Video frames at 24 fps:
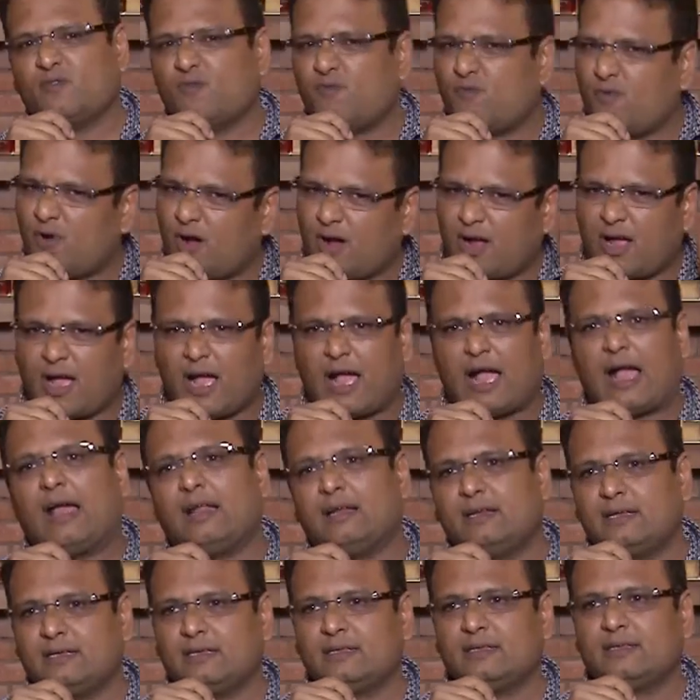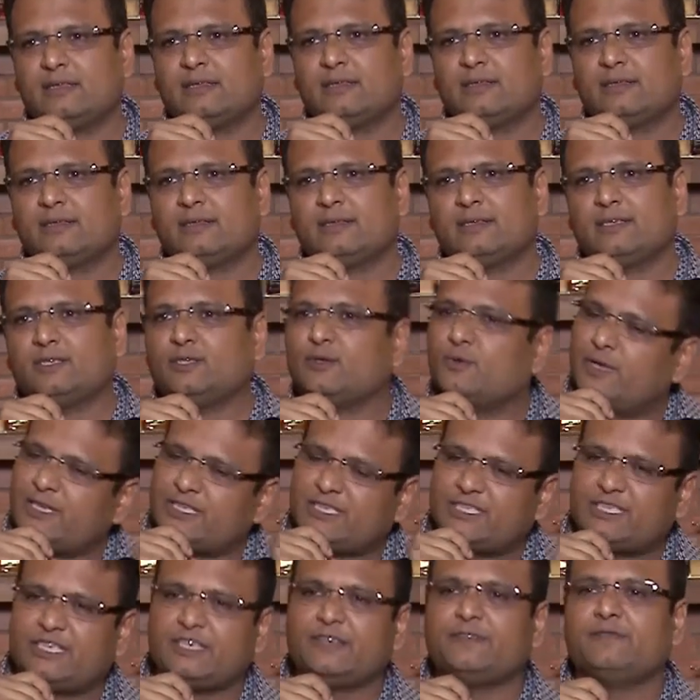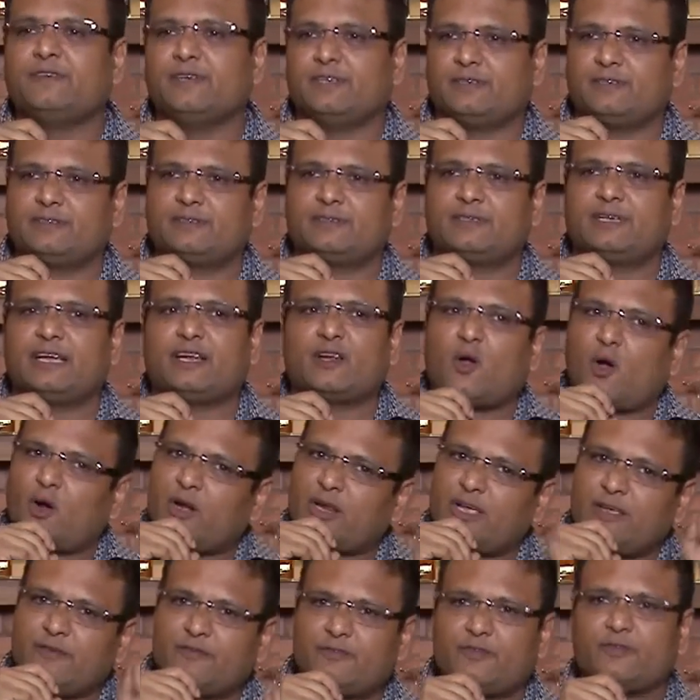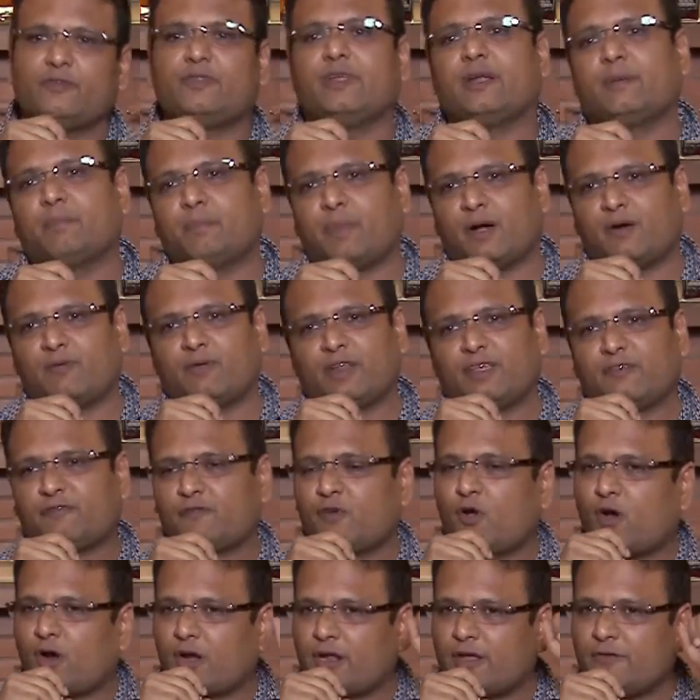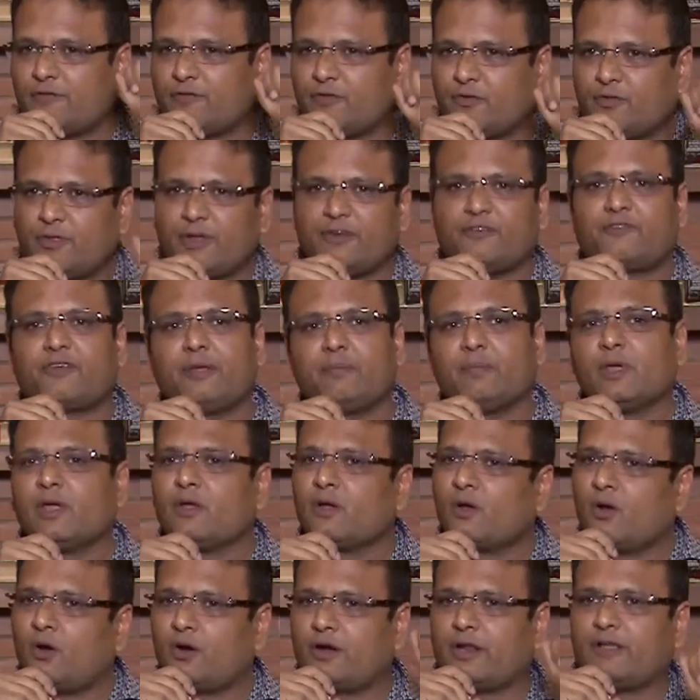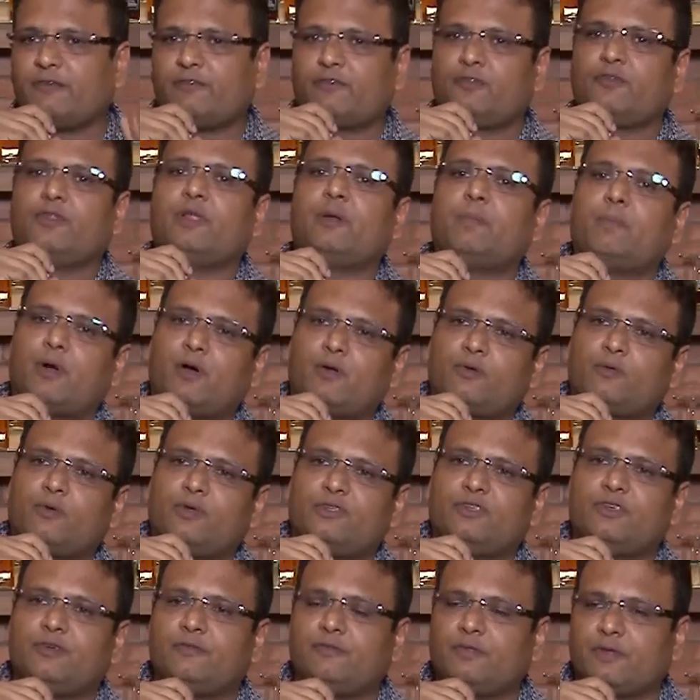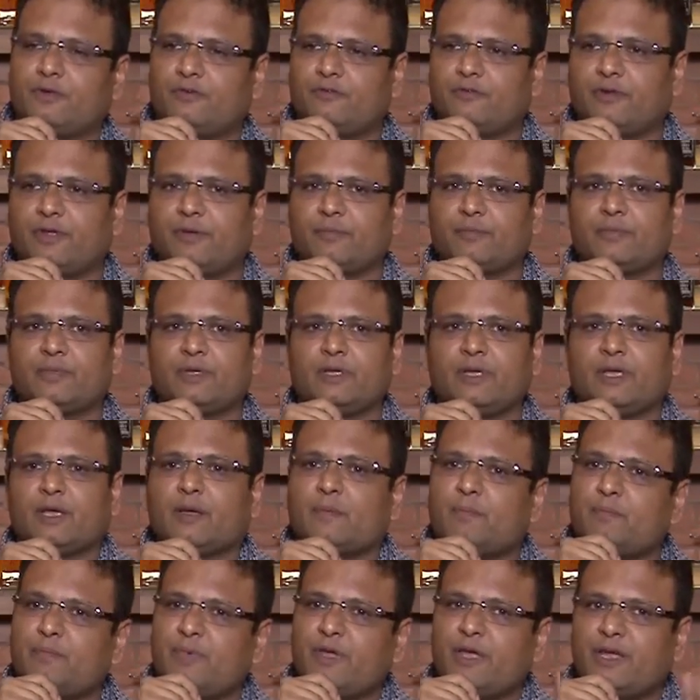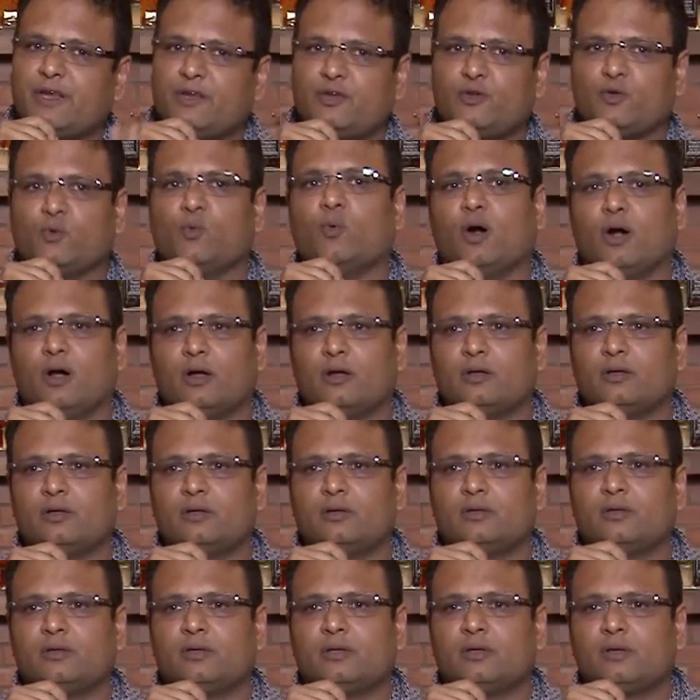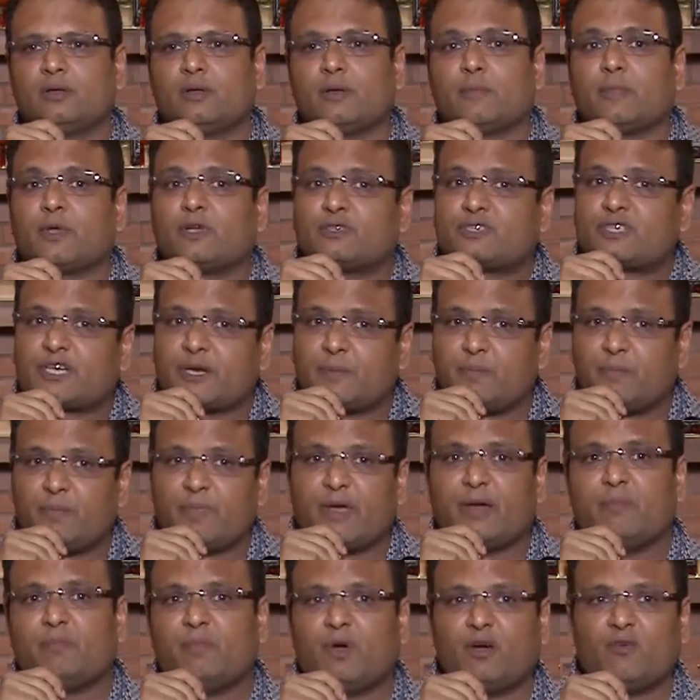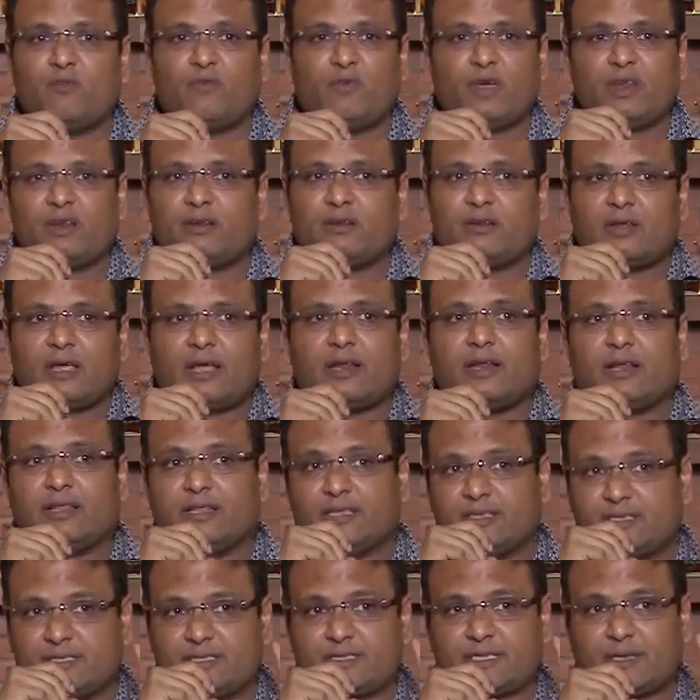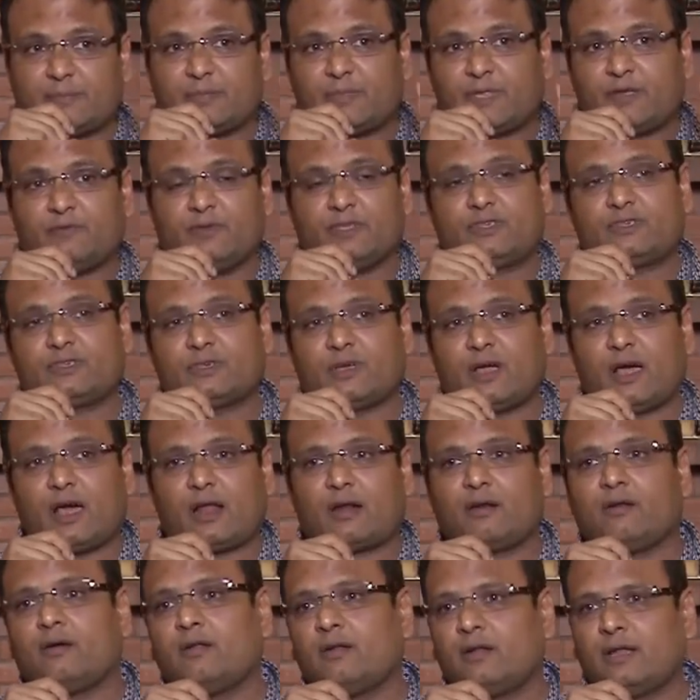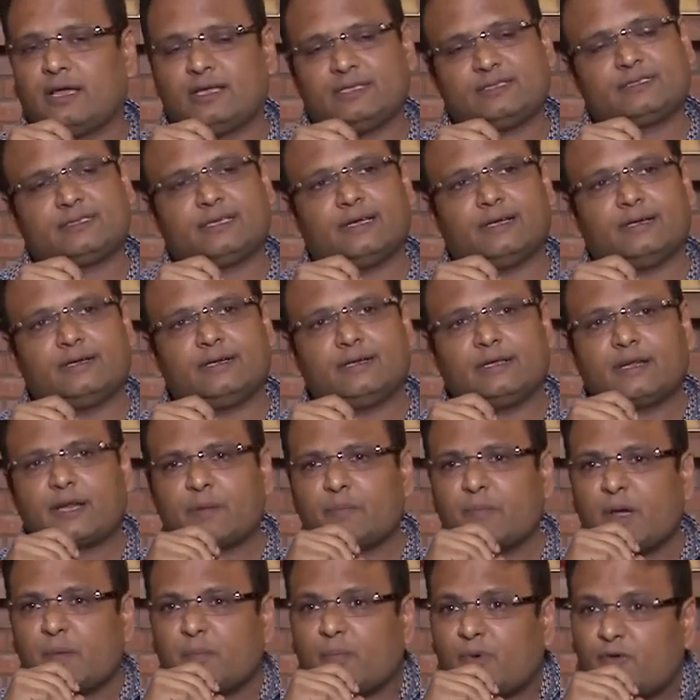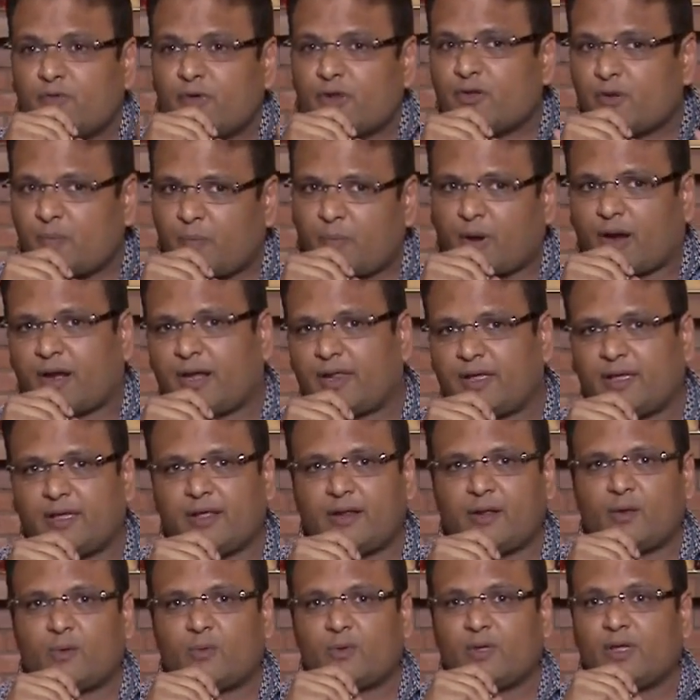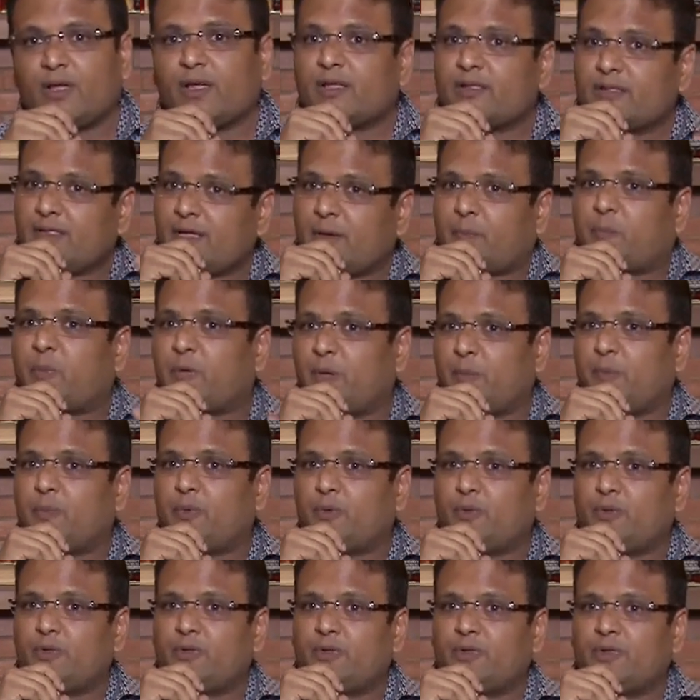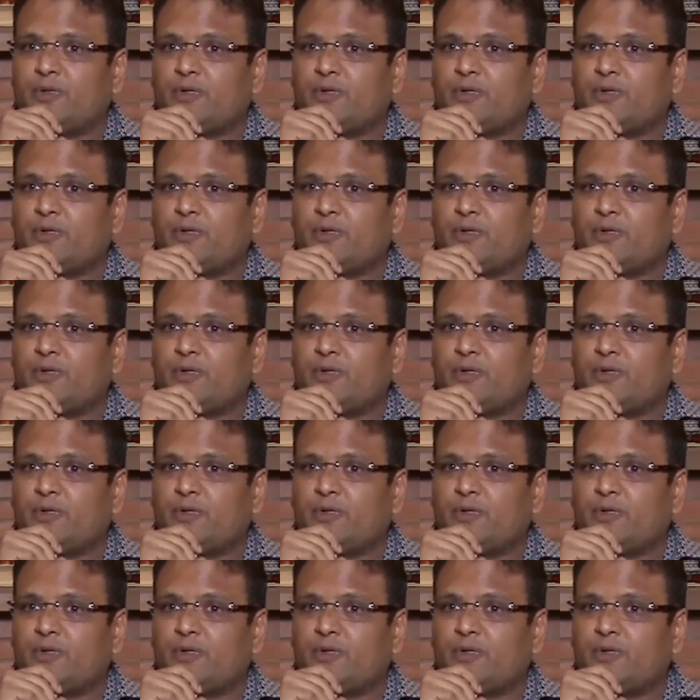work hard, you'll achieve it. And God gives you that power. If God gives you that dream, God gives you that power to achieve that dream. Be a doer. Because remember when, and this is something which Arnold has said, remember when you're partying around, there are people